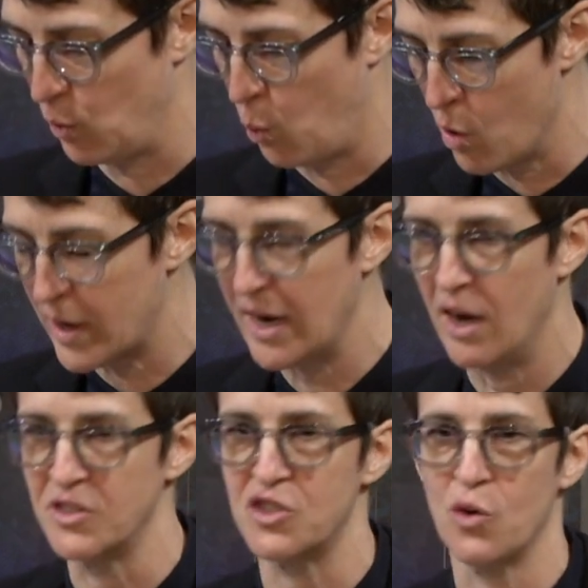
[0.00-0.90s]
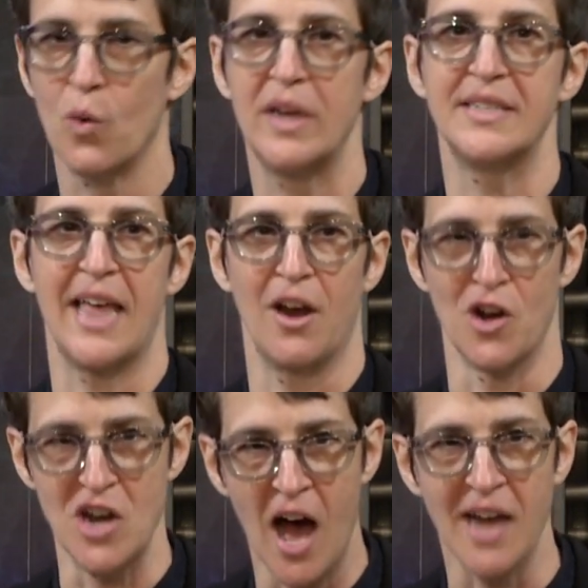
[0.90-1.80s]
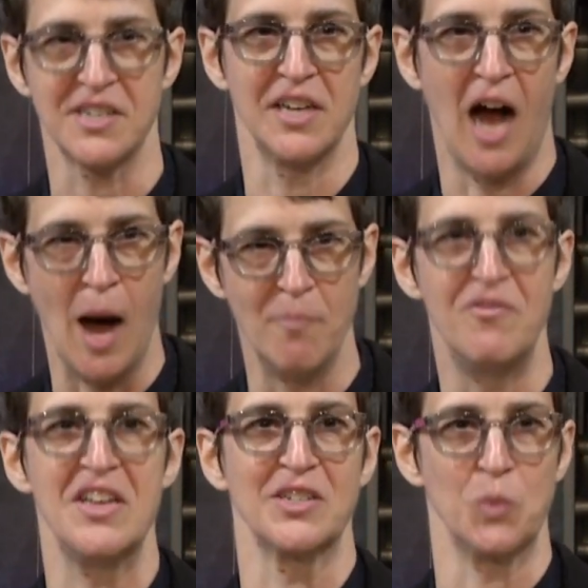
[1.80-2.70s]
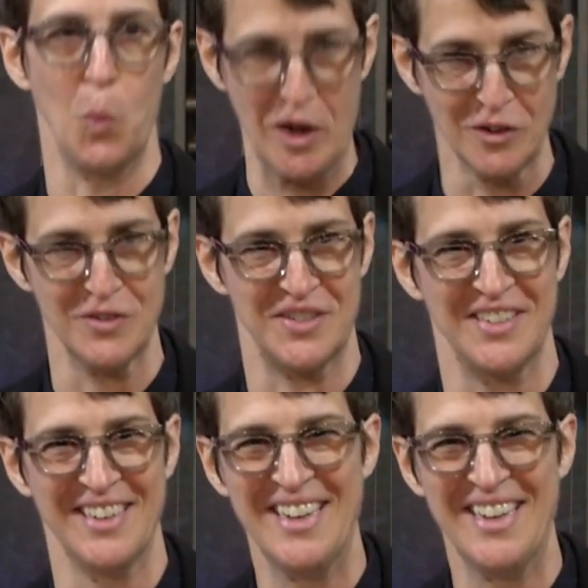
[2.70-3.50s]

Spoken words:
working on stories that are not obvious winners.